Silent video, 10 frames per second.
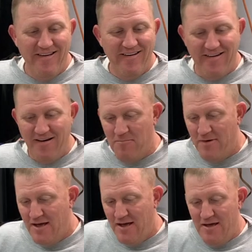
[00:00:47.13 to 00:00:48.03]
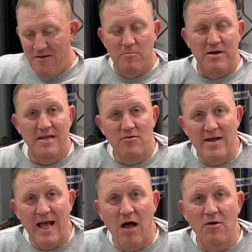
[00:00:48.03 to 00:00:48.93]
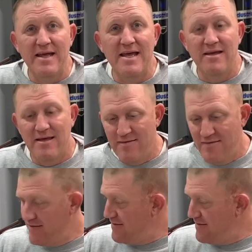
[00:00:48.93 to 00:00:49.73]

But in reality,